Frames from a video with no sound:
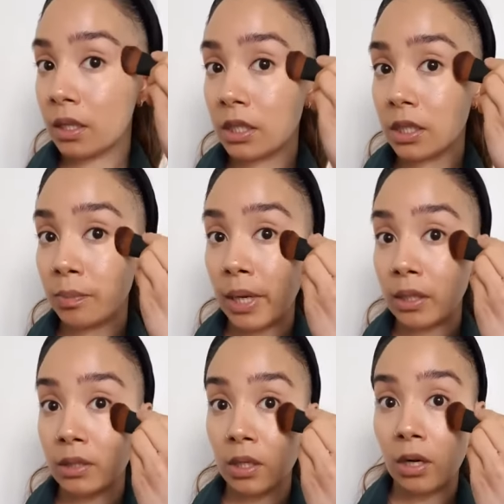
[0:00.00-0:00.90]
Just
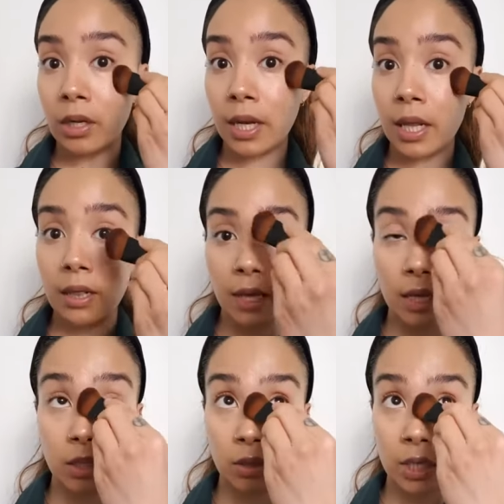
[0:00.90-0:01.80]
bounce it on, and
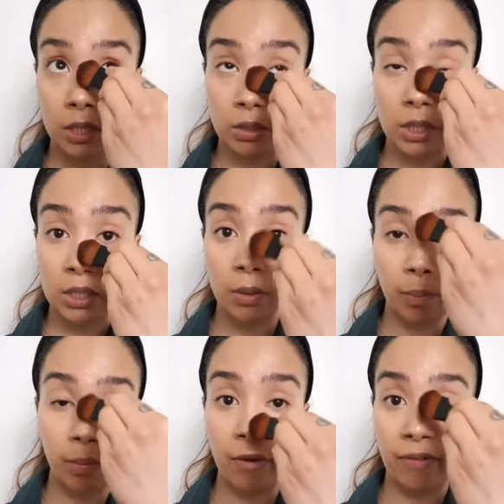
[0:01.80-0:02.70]
then you can use it to
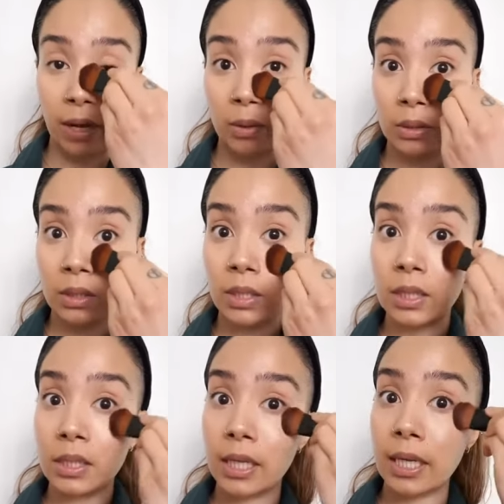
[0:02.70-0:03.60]
buff out the
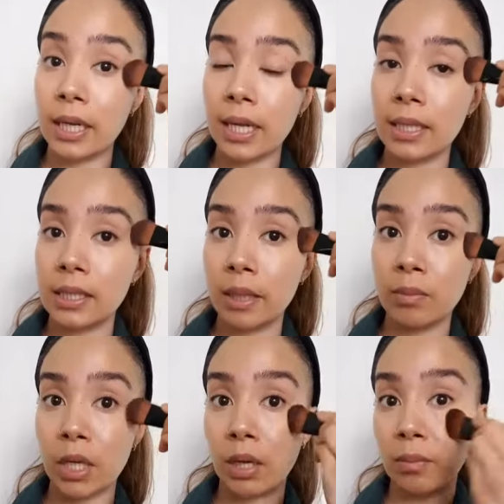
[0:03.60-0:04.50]
skin at the same
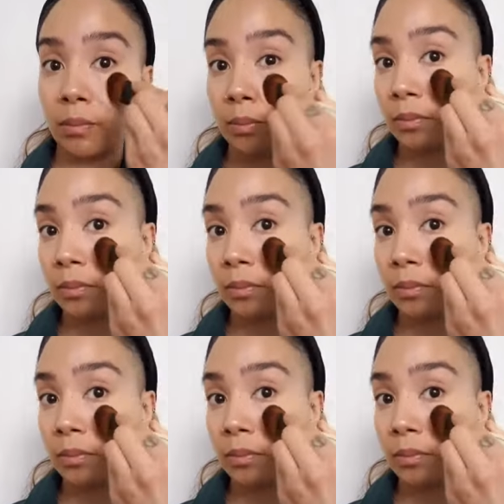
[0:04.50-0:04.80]
time.